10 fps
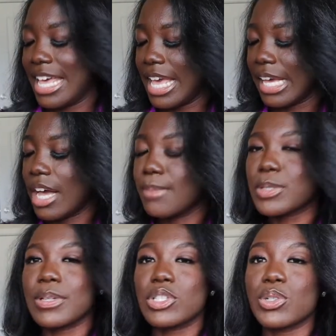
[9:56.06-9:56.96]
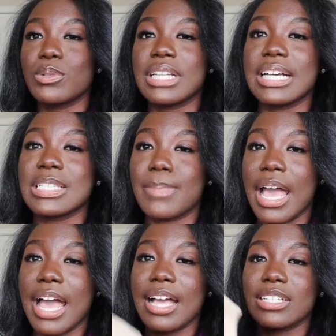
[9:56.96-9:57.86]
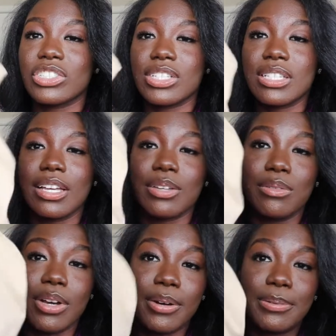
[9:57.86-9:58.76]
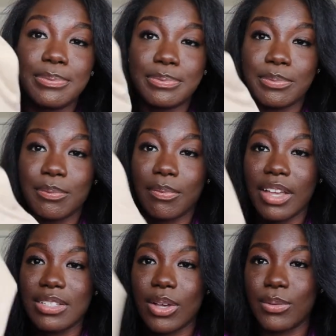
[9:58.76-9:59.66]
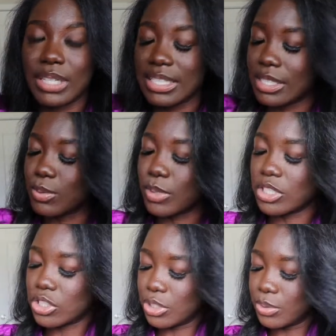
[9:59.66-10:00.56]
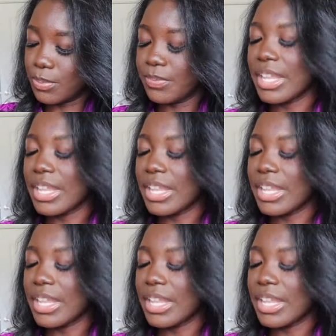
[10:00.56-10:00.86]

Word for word: It comes with two dust bags, just letting you know. So this is one shoe.